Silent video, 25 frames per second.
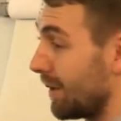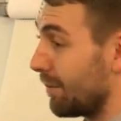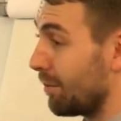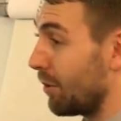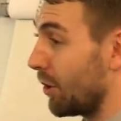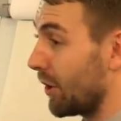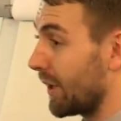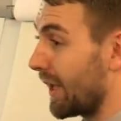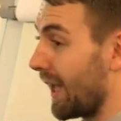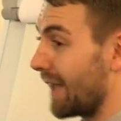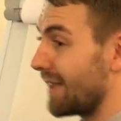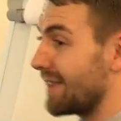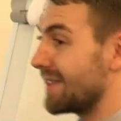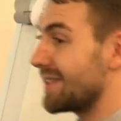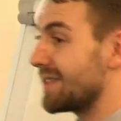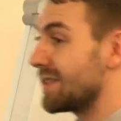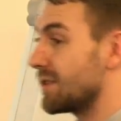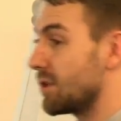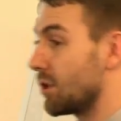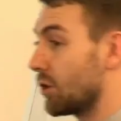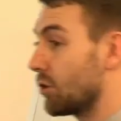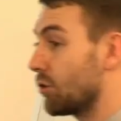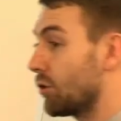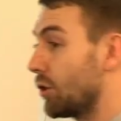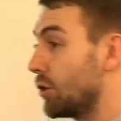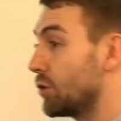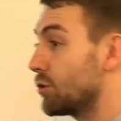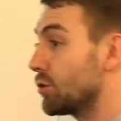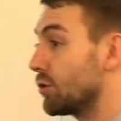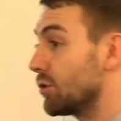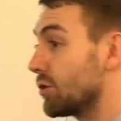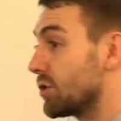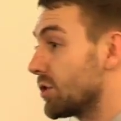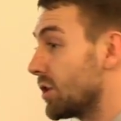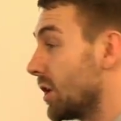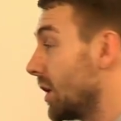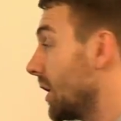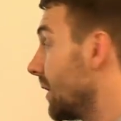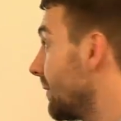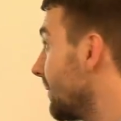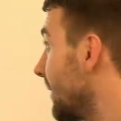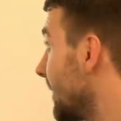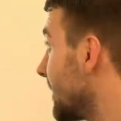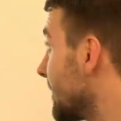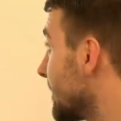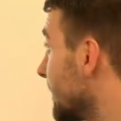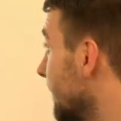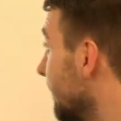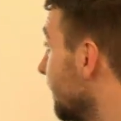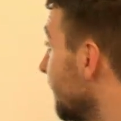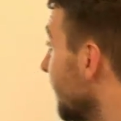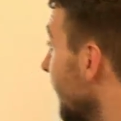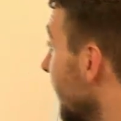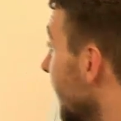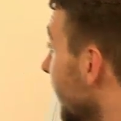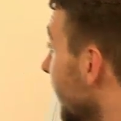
But again, this is a crucial service.